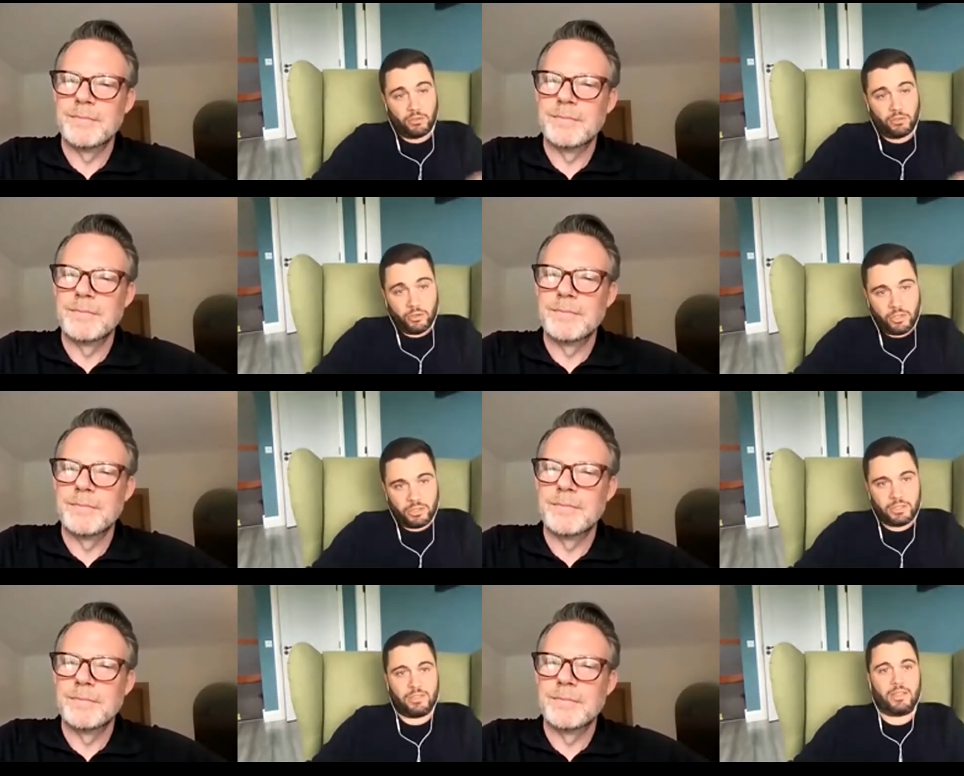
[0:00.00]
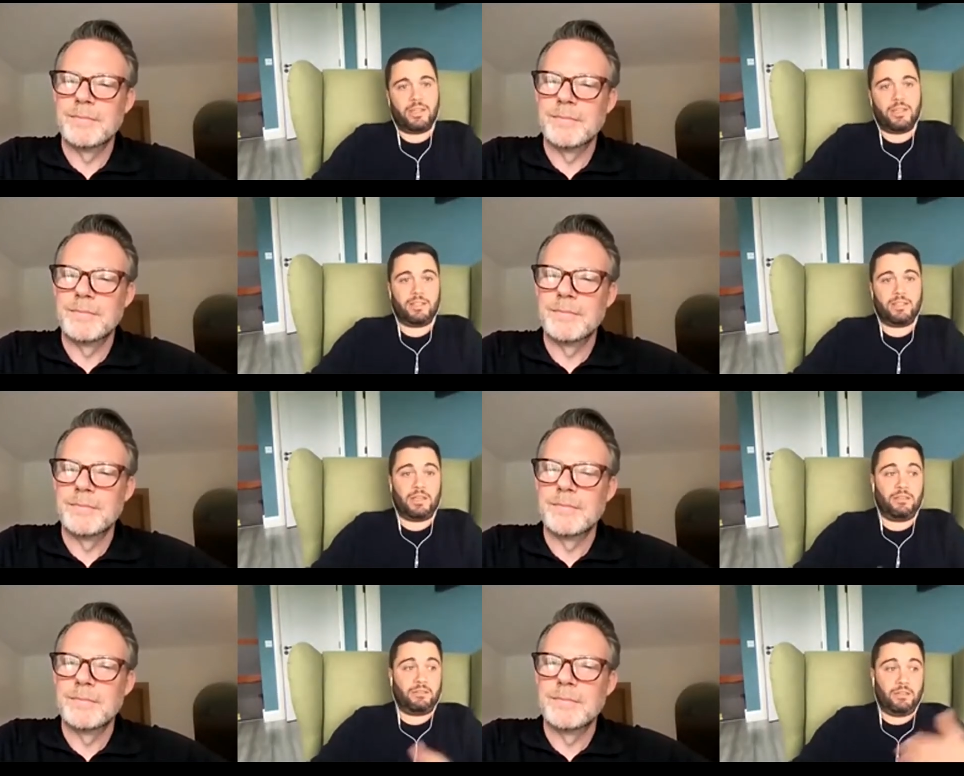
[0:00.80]
Speaker 1: loyalty and it's
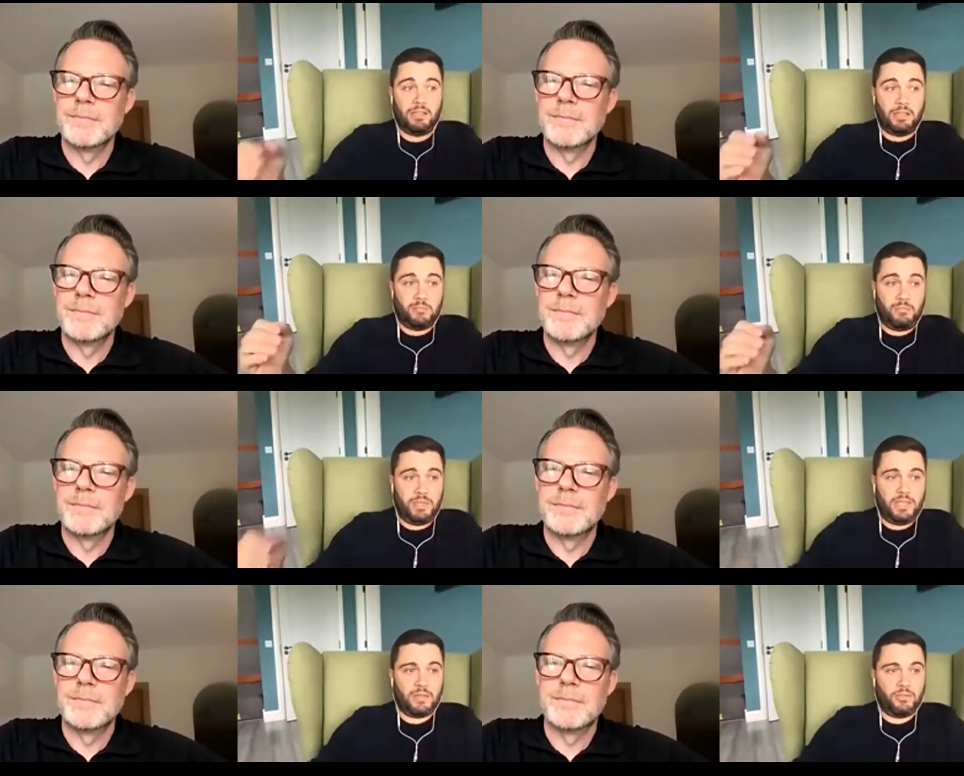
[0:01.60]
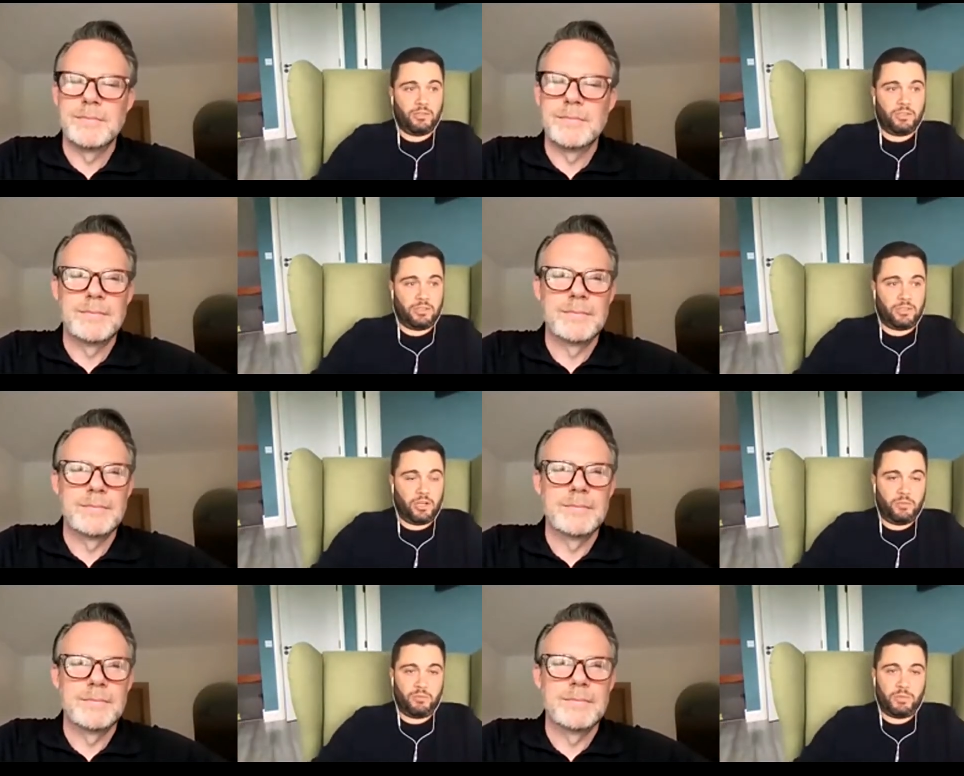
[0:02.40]
about being able to
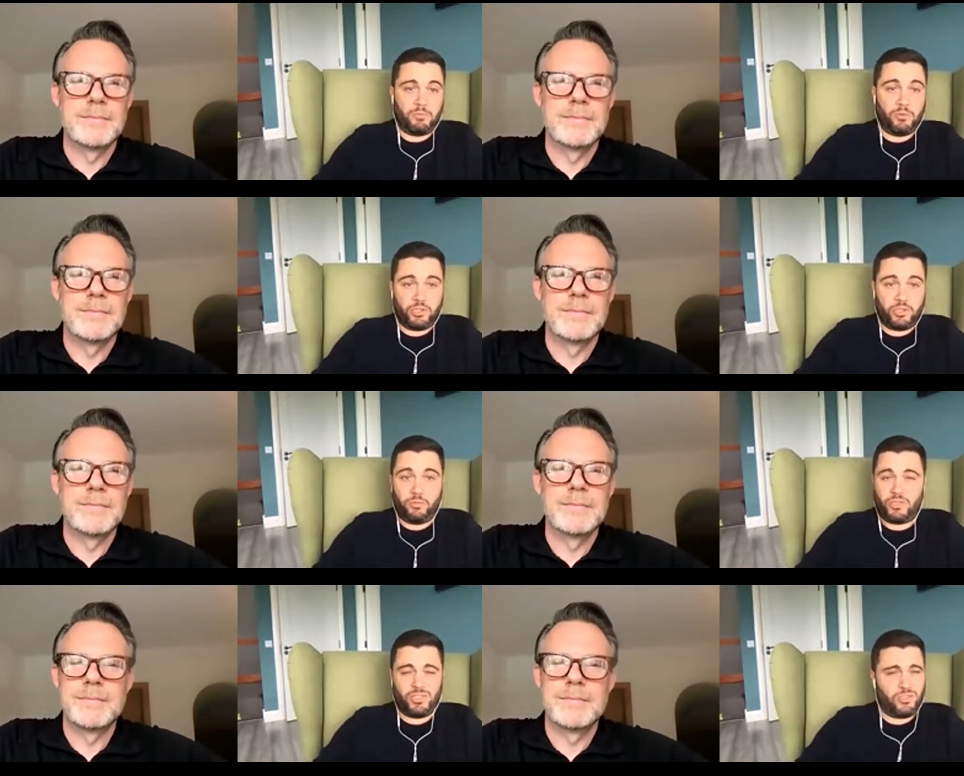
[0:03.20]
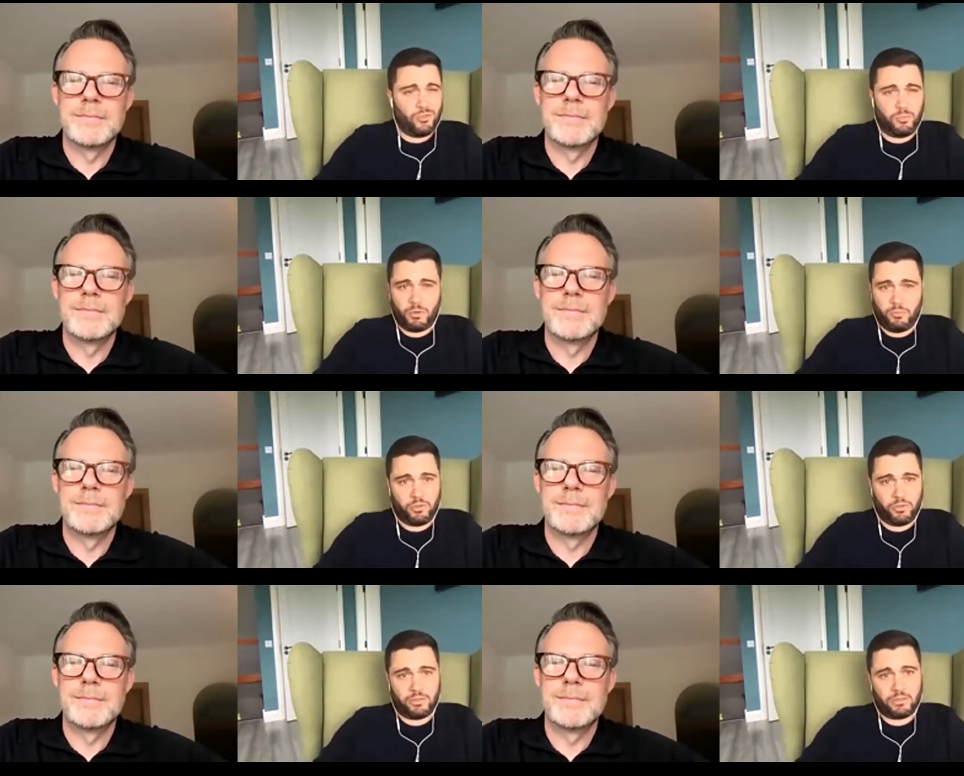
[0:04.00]
call me on my bullshit, which is super
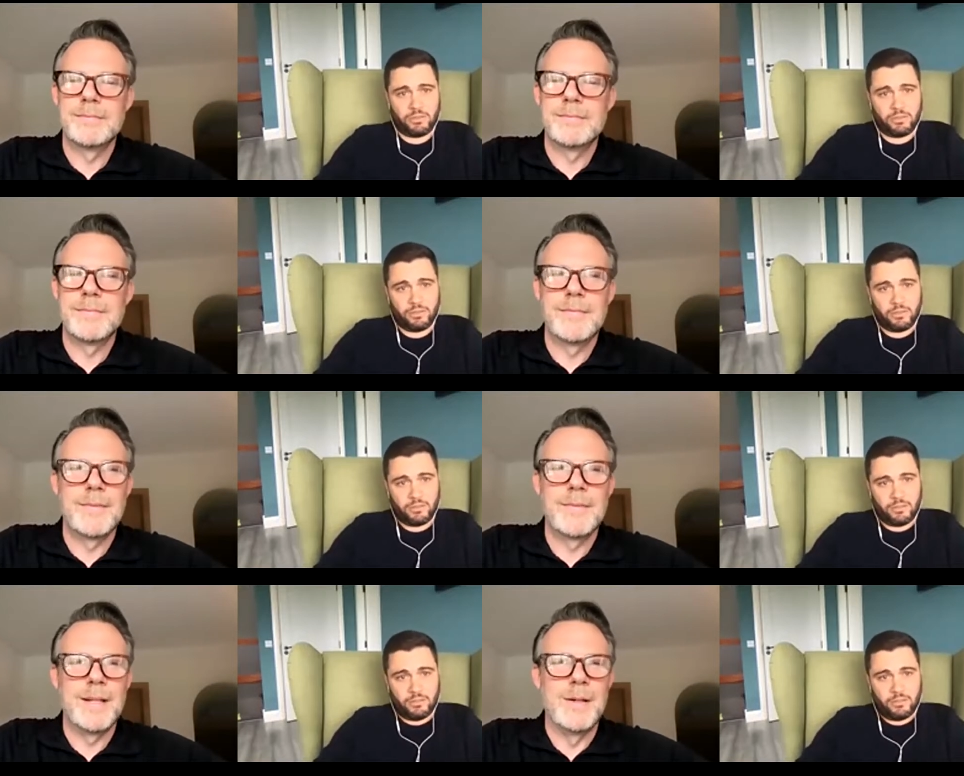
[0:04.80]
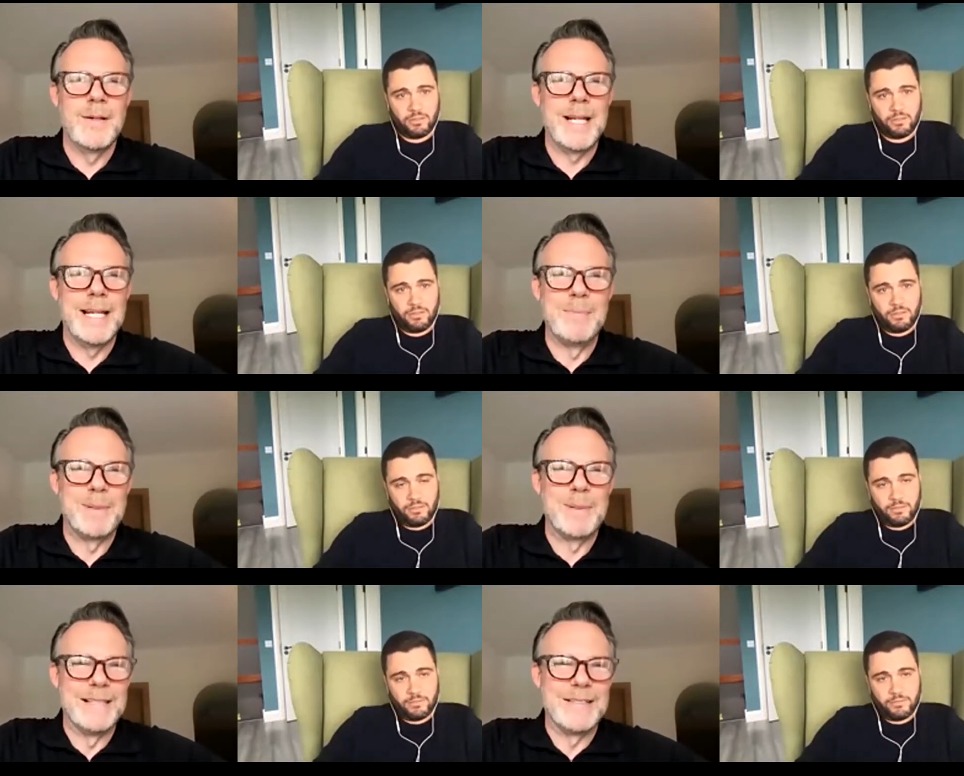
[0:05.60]
important. Okay,
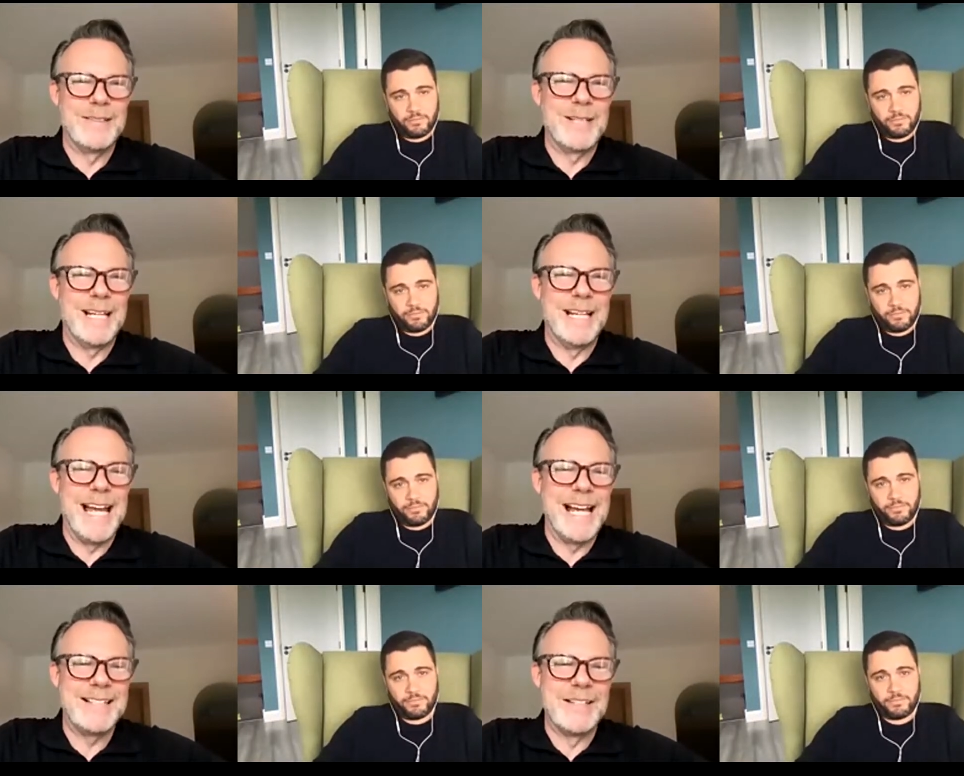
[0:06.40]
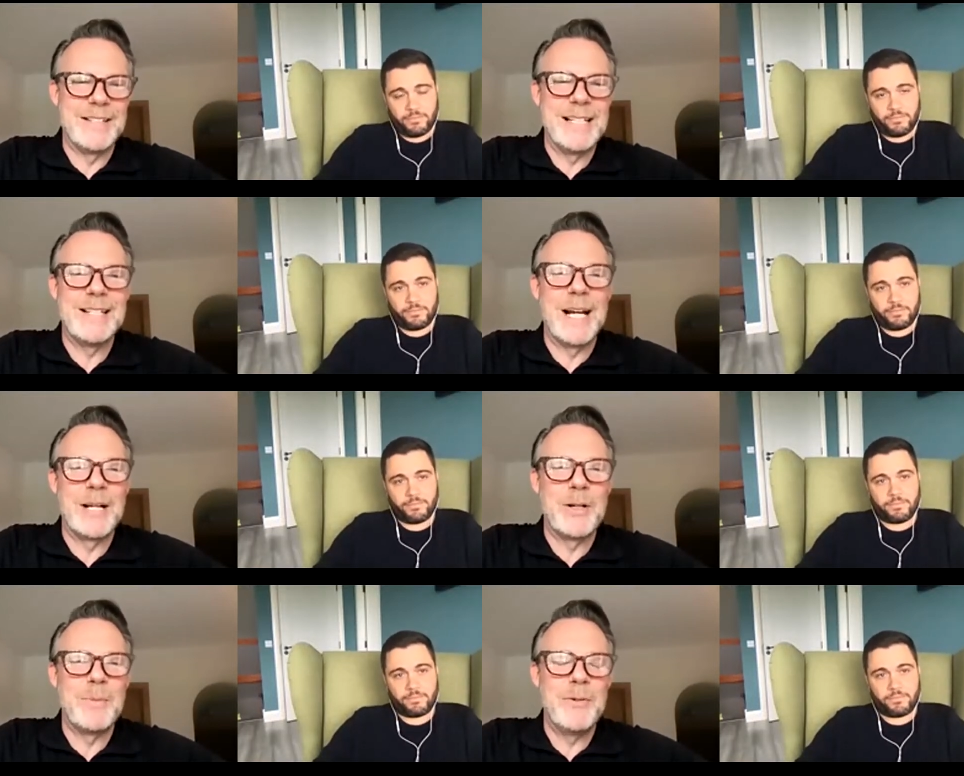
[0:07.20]
Speaker 2: brilliant. Okay, excellent. Listen, I'm
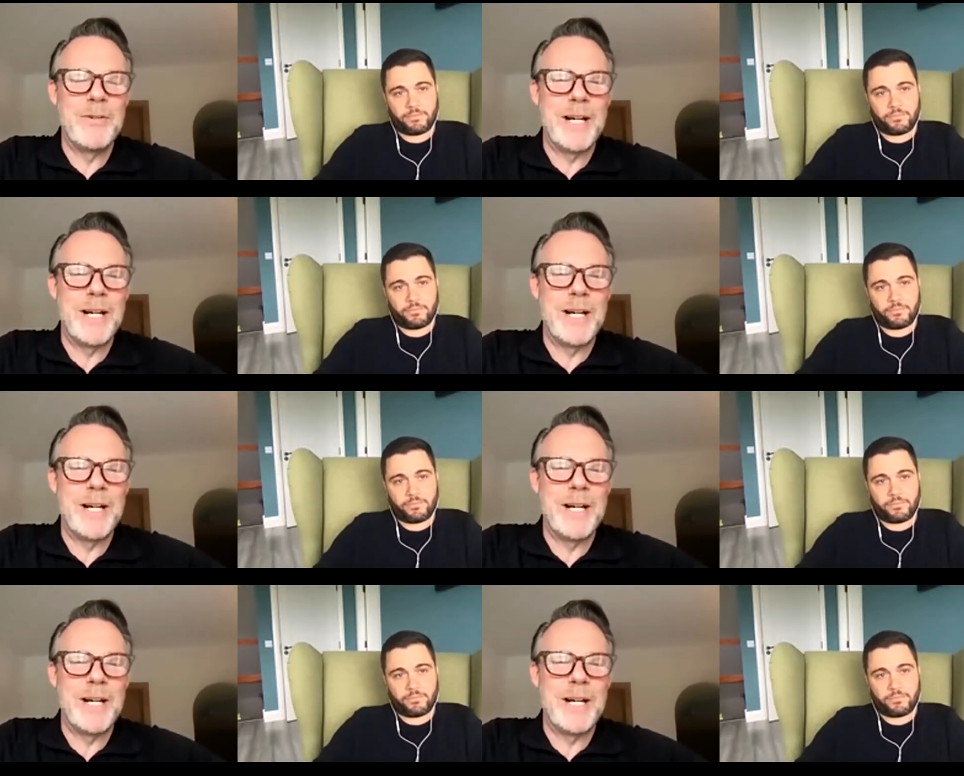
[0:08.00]
going to move on